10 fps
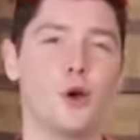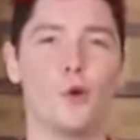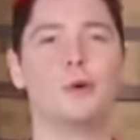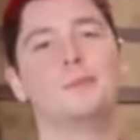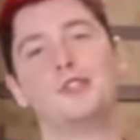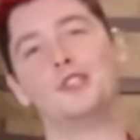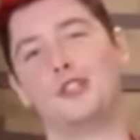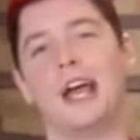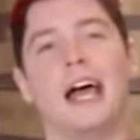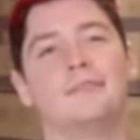also known on
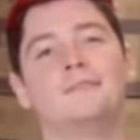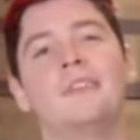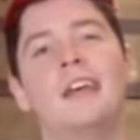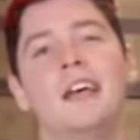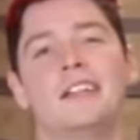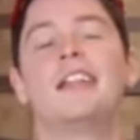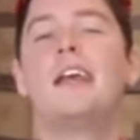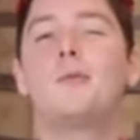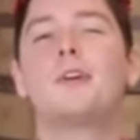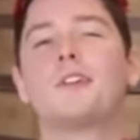YouTube as
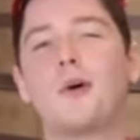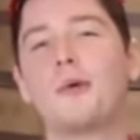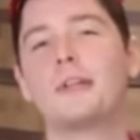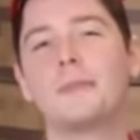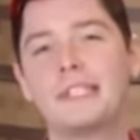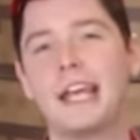OMG Chad, where